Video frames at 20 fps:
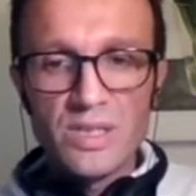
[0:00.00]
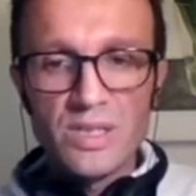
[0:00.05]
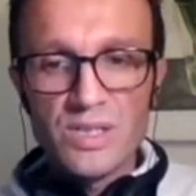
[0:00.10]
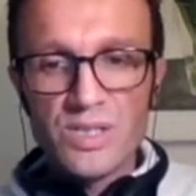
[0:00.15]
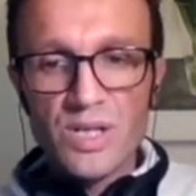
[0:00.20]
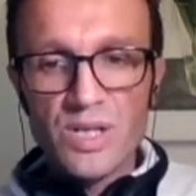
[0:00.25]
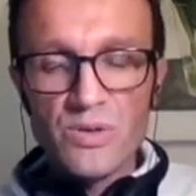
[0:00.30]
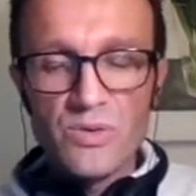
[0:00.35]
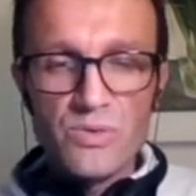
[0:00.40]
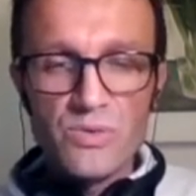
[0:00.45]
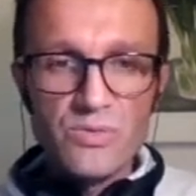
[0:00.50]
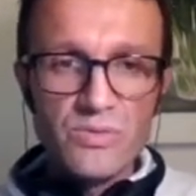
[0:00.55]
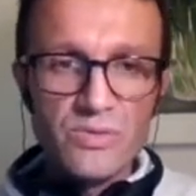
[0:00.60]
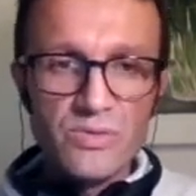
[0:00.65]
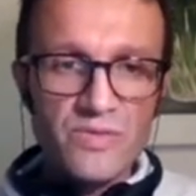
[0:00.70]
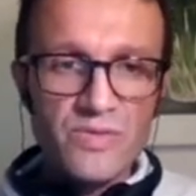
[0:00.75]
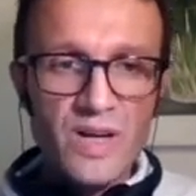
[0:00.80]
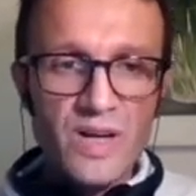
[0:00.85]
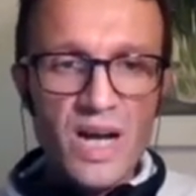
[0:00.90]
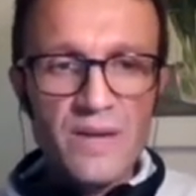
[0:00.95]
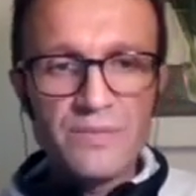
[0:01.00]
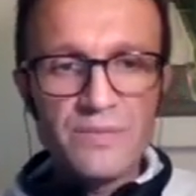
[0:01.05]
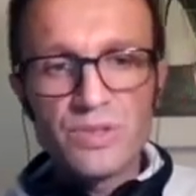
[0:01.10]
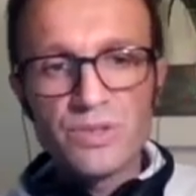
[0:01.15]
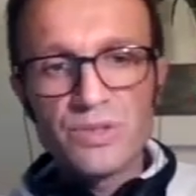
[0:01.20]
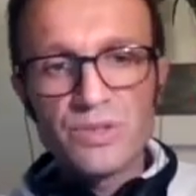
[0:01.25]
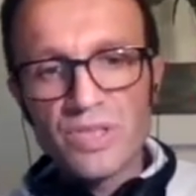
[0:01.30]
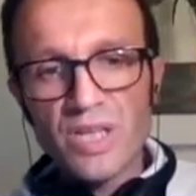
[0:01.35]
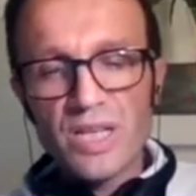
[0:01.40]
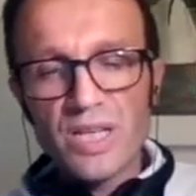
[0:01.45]
So 5 to
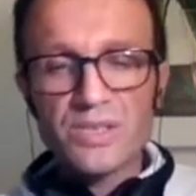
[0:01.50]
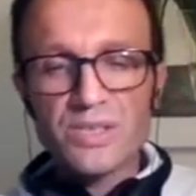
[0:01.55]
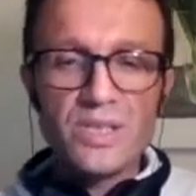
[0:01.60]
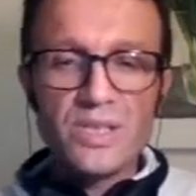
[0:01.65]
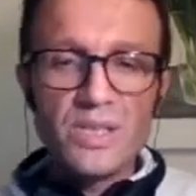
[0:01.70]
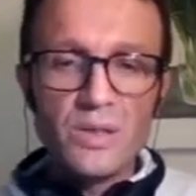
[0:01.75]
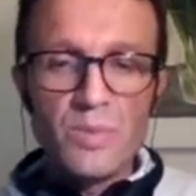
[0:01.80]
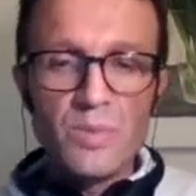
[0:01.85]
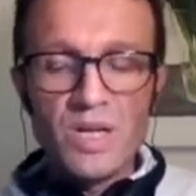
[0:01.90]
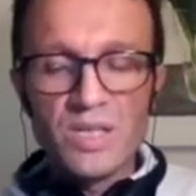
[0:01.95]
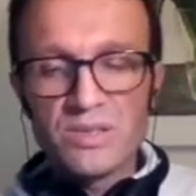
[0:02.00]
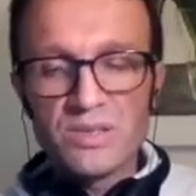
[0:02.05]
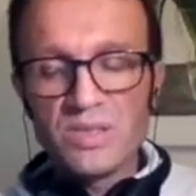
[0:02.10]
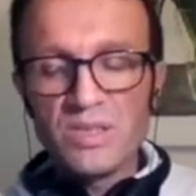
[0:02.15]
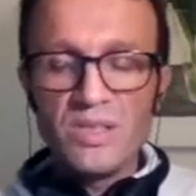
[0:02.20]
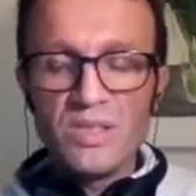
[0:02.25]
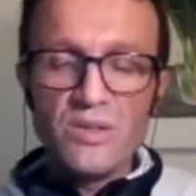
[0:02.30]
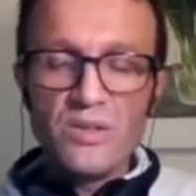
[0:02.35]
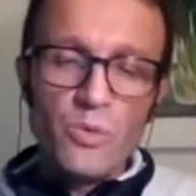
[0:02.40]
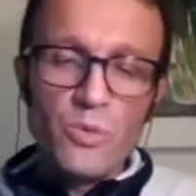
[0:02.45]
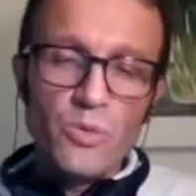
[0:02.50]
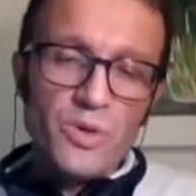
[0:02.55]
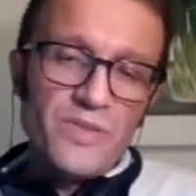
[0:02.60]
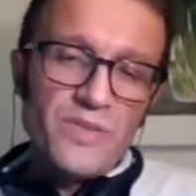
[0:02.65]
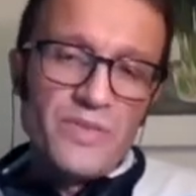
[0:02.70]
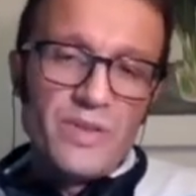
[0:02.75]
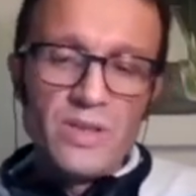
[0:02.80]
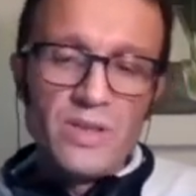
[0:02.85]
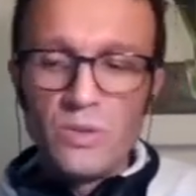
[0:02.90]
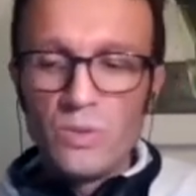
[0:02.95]
6 kilobytes, or
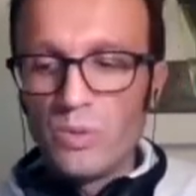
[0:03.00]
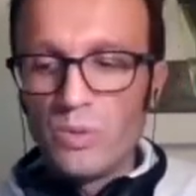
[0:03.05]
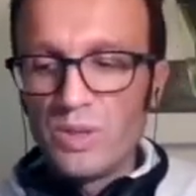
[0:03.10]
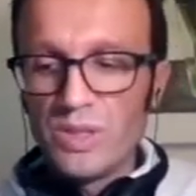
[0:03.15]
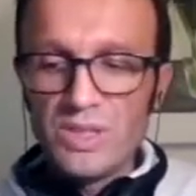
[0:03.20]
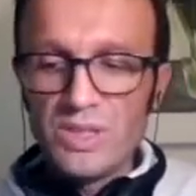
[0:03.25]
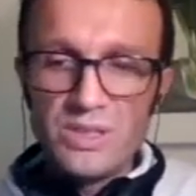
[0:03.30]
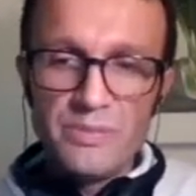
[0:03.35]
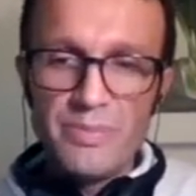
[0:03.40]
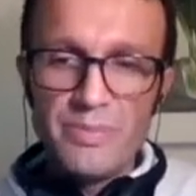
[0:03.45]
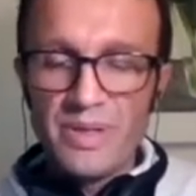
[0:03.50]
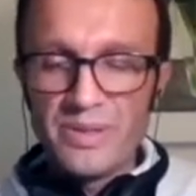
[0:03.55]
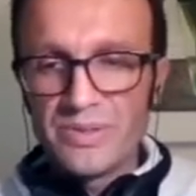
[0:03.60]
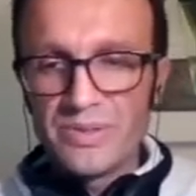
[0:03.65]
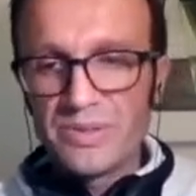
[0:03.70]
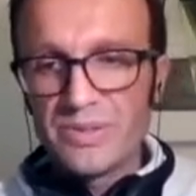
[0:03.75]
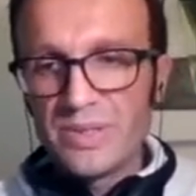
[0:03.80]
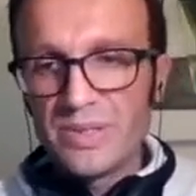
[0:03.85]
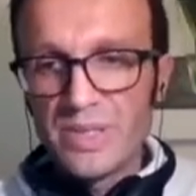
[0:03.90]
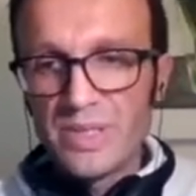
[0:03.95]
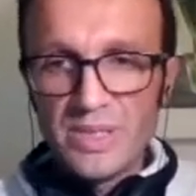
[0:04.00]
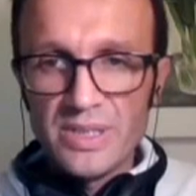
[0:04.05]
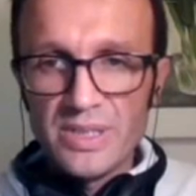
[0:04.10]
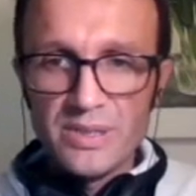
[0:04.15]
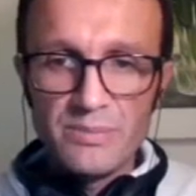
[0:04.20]
even lower, it depends.